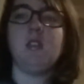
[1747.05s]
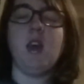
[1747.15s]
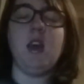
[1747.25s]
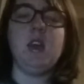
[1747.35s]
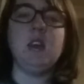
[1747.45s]

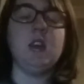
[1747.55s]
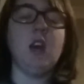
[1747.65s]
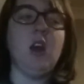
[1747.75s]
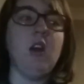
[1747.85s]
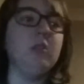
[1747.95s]
They
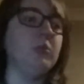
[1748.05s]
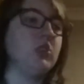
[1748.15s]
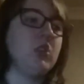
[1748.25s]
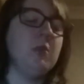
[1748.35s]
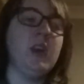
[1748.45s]

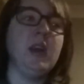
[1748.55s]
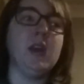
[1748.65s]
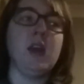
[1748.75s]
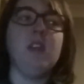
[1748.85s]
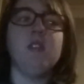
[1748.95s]
discriminate
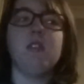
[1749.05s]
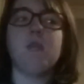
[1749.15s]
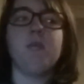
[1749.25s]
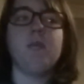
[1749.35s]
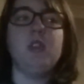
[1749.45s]
against
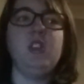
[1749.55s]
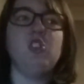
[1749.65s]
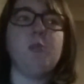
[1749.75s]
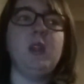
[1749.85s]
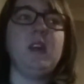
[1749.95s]

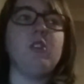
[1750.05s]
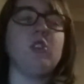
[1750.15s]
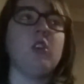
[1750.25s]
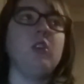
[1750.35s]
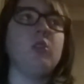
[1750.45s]
religious beliefs.
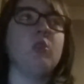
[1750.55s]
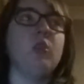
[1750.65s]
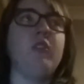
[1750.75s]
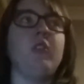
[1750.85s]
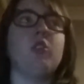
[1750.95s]
So sort
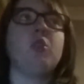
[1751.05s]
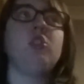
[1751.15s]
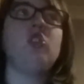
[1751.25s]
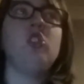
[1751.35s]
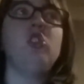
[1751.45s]
of if you're
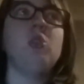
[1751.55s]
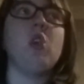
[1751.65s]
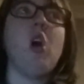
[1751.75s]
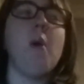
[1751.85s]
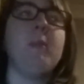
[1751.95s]
Christian, you
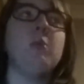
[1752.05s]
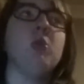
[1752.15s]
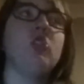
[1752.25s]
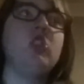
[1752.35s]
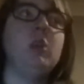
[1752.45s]
can't be
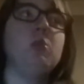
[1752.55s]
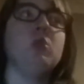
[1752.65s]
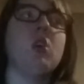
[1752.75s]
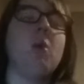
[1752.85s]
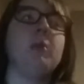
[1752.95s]
Muslim, you
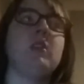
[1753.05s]
can't be